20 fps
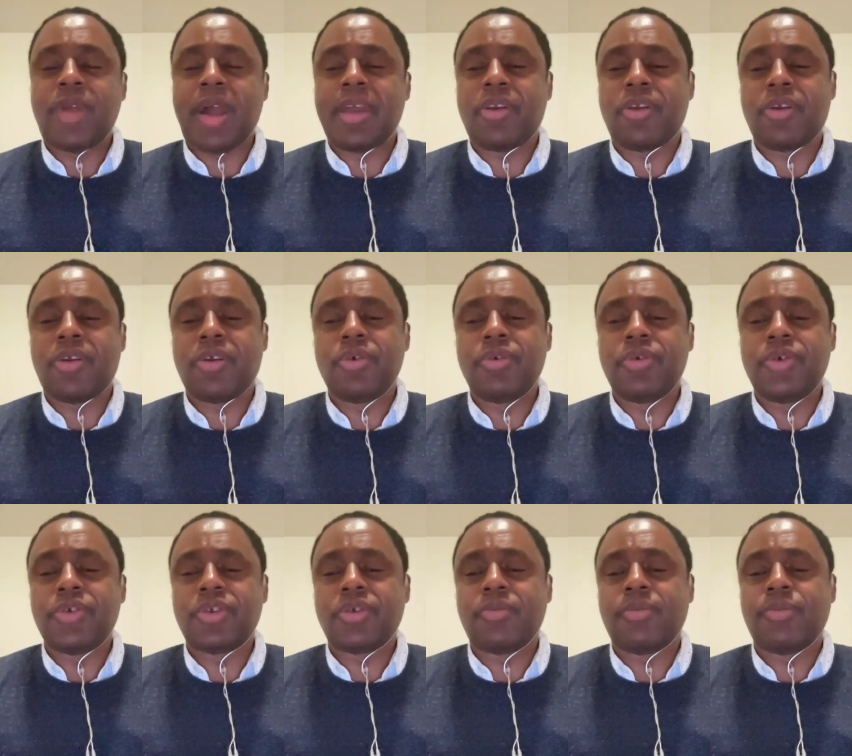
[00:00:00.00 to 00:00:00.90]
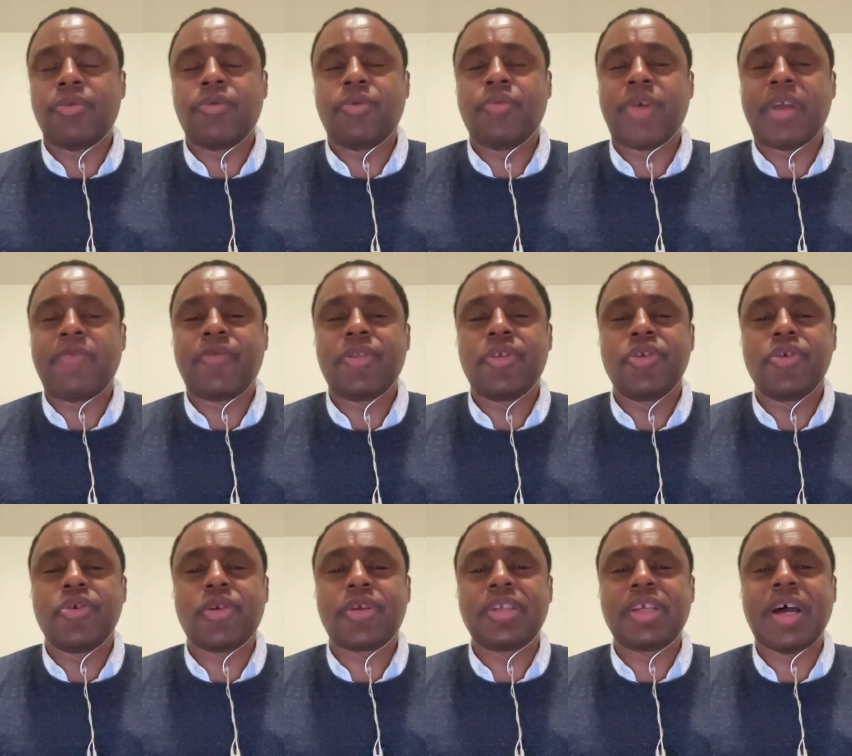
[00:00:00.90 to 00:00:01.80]
writer who used to write for the New
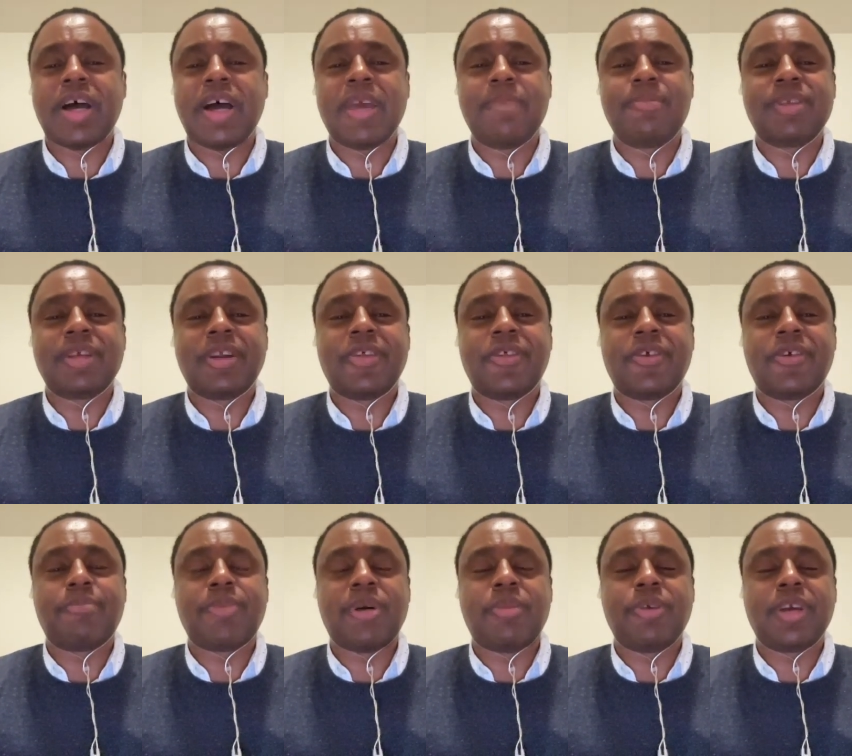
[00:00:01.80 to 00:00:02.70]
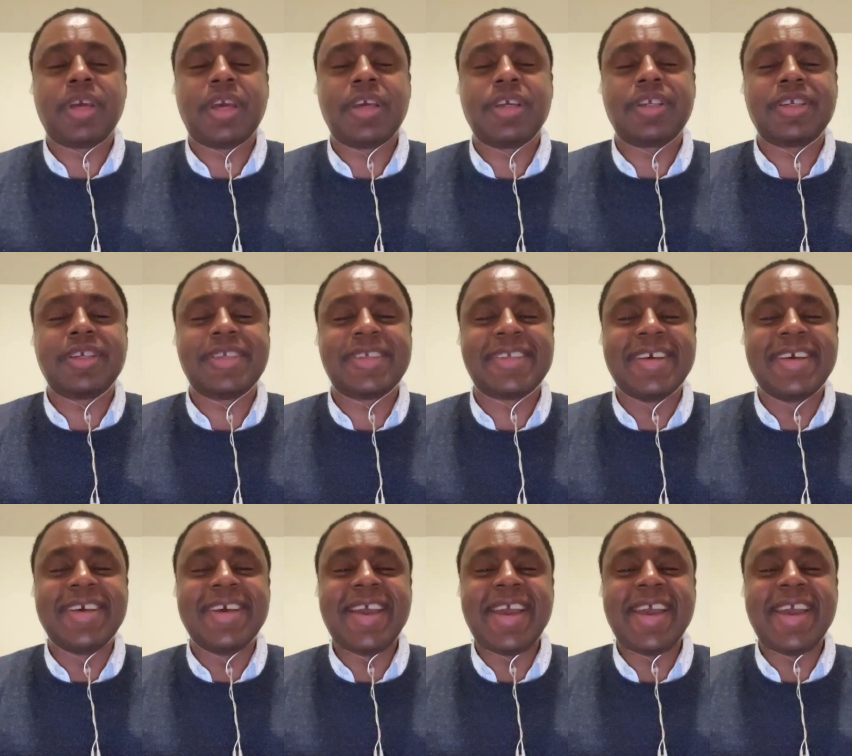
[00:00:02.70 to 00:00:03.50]
York Times and other publications.